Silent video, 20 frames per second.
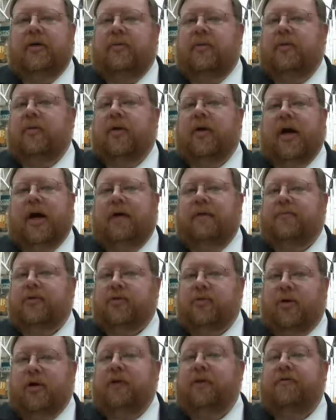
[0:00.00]
We will have
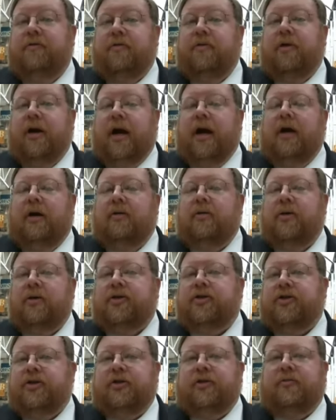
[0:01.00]
24 hour
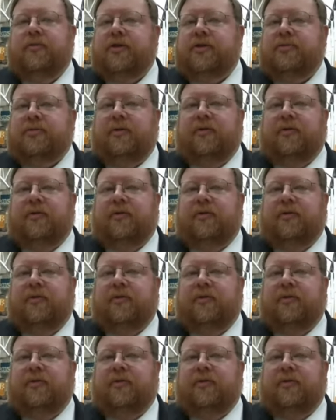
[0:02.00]
service